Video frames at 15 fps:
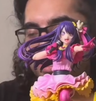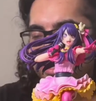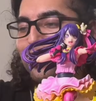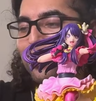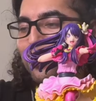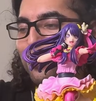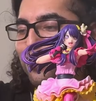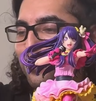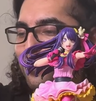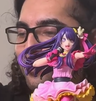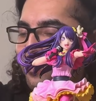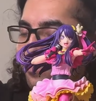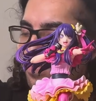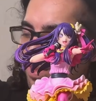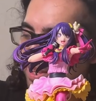
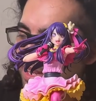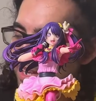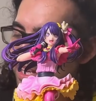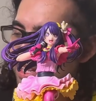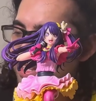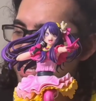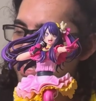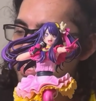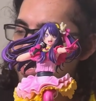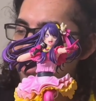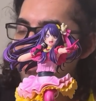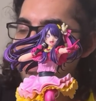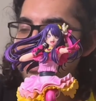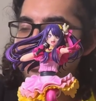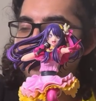So let's get
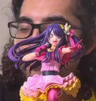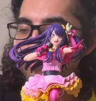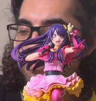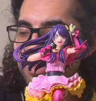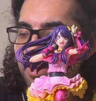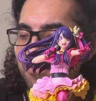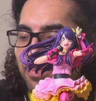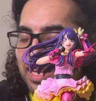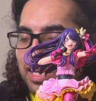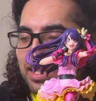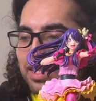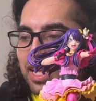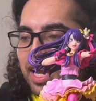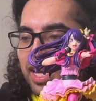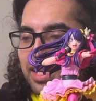all these lovely
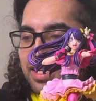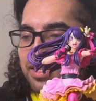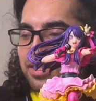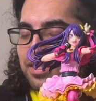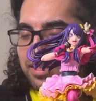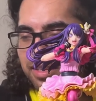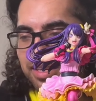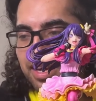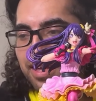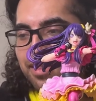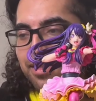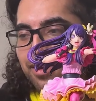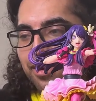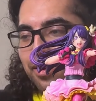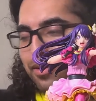ladies together.